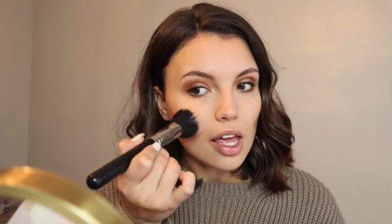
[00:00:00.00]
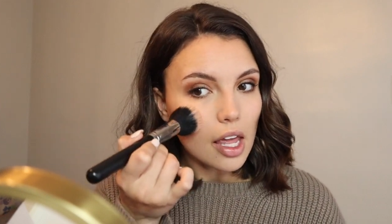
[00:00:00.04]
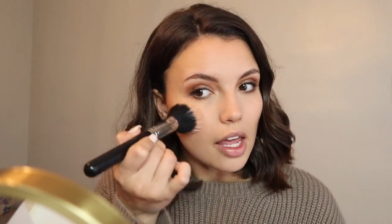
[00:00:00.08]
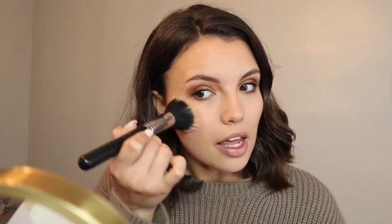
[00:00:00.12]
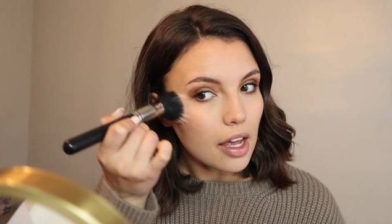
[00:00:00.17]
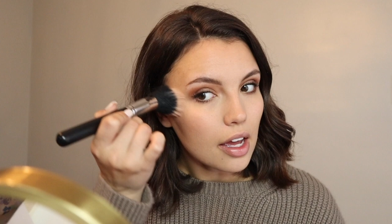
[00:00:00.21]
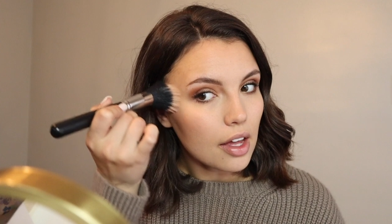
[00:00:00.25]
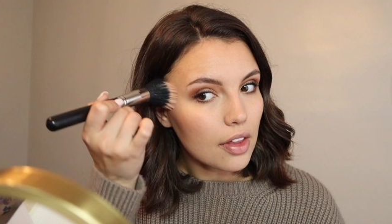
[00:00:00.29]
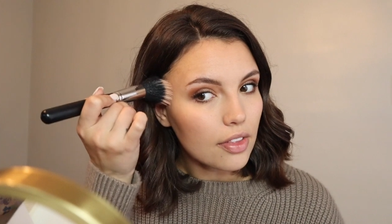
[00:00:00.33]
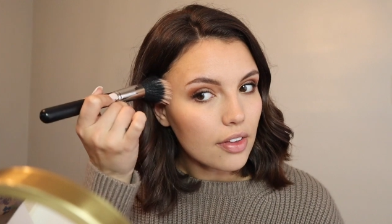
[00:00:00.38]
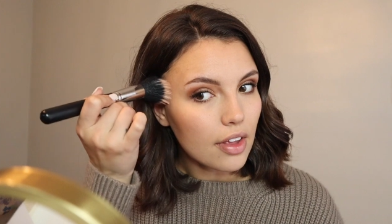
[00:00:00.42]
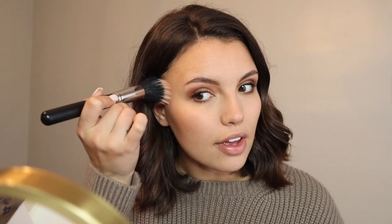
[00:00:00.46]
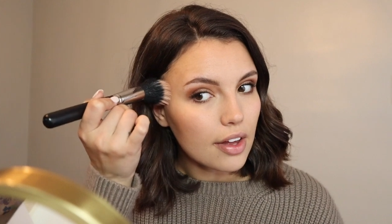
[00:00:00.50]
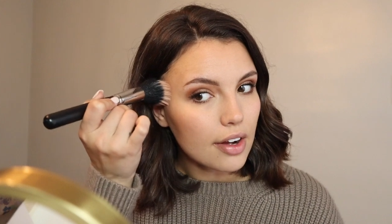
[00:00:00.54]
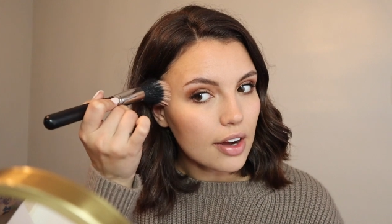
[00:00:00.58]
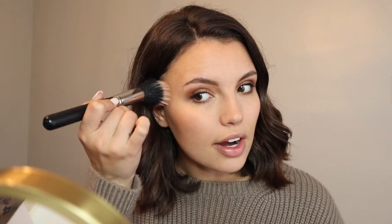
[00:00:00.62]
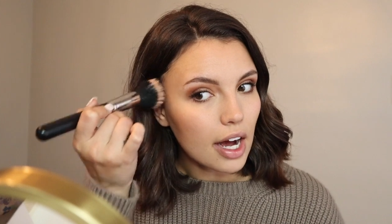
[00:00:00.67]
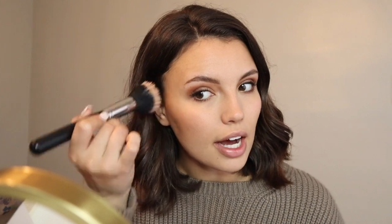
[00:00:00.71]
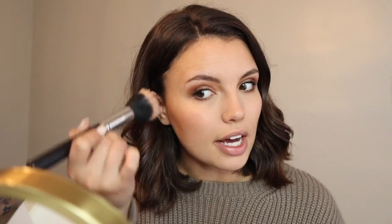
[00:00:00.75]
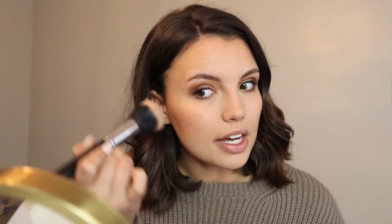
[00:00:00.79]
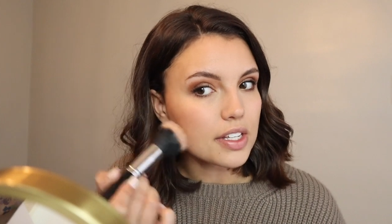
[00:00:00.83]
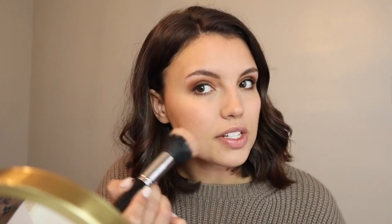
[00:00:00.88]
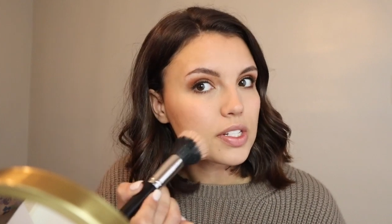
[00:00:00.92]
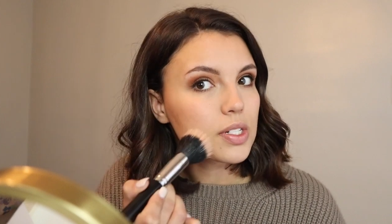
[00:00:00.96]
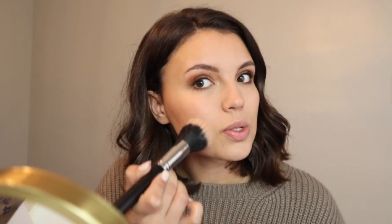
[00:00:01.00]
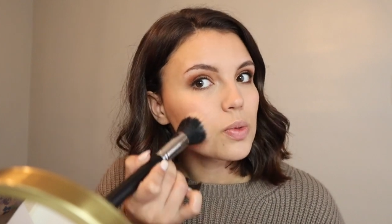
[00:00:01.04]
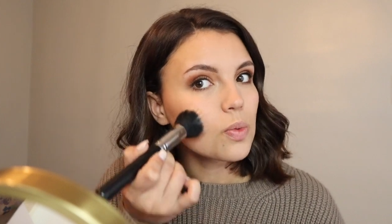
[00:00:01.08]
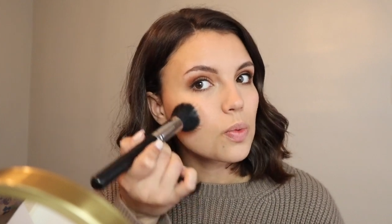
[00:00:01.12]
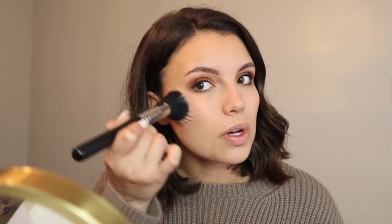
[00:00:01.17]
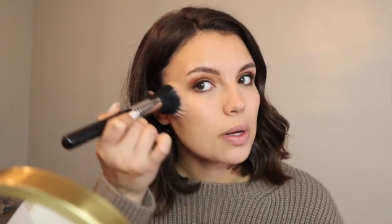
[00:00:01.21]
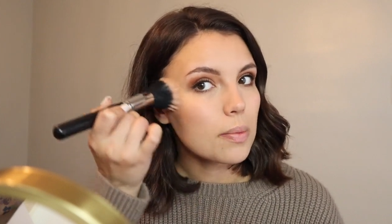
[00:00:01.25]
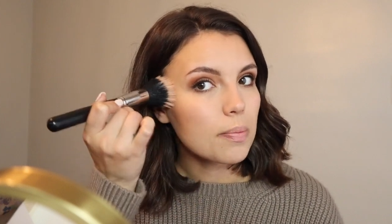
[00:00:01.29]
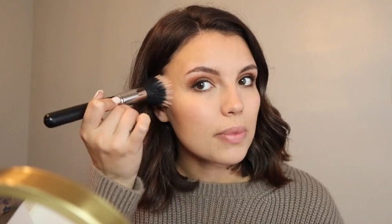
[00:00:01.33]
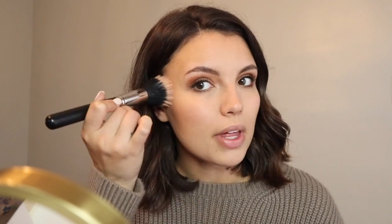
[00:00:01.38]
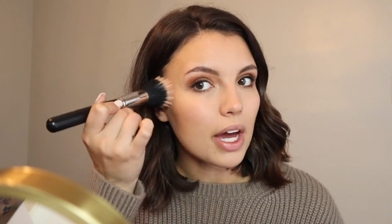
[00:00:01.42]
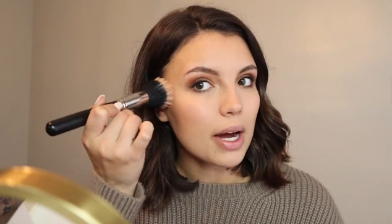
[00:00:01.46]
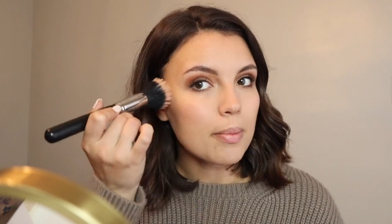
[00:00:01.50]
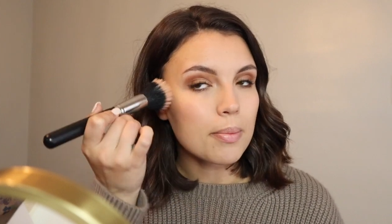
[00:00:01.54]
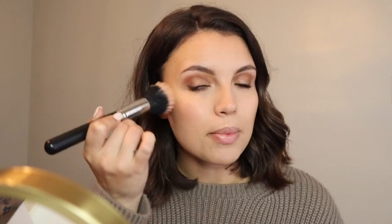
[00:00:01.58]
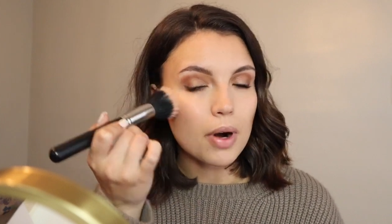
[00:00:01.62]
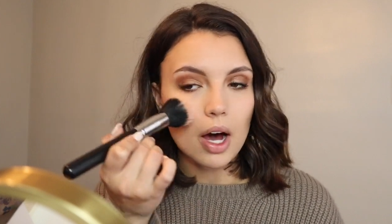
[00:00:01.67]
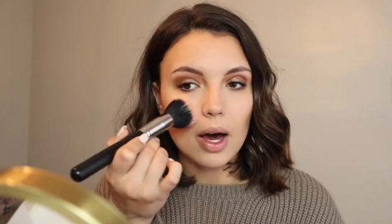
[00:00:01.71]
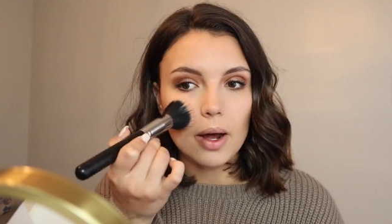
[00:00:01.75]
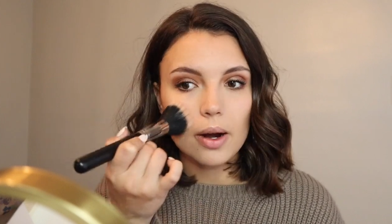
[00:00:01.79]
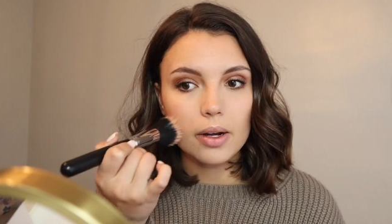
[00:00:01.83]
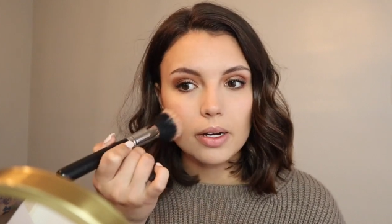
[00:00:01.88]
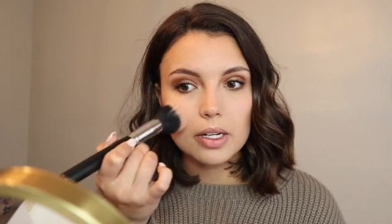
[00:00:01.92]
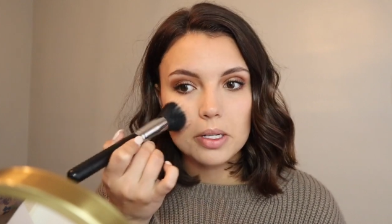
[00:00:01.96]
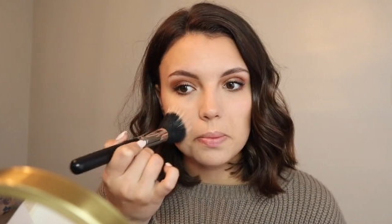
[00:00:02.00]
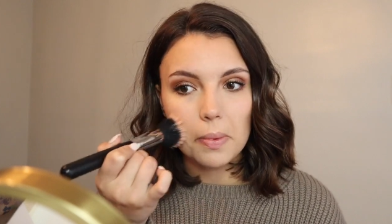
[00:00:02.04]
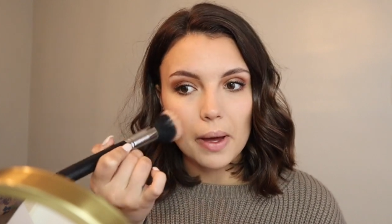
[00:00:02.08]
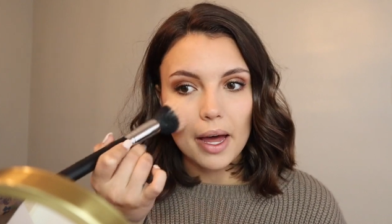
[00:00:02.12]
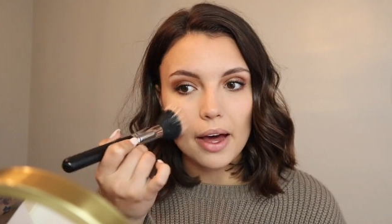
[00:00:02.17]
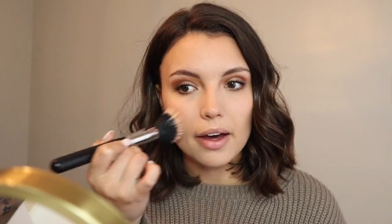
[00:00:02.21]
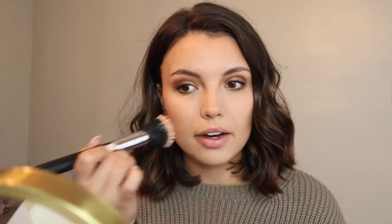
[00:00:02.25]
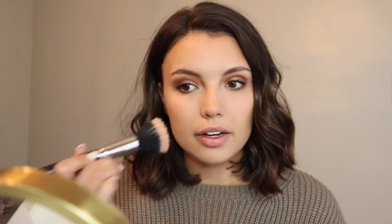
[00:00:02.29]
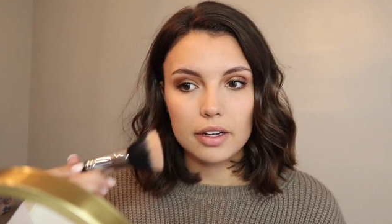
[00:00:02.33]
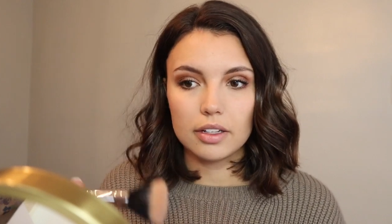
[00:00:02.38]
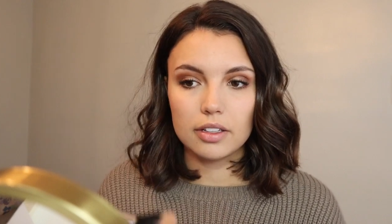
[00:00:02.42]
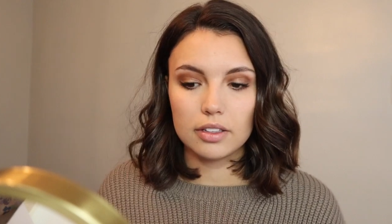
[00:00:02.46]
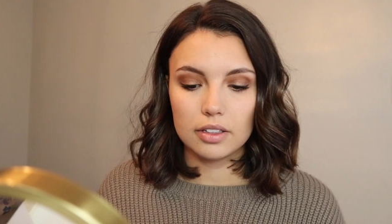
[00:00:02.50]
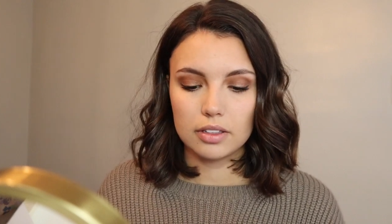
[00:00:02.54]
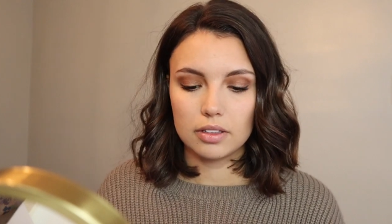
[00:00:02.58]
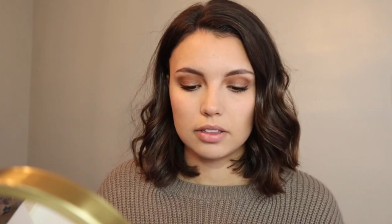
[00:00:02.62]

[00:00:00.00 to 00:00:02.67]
and then I sweep that product back.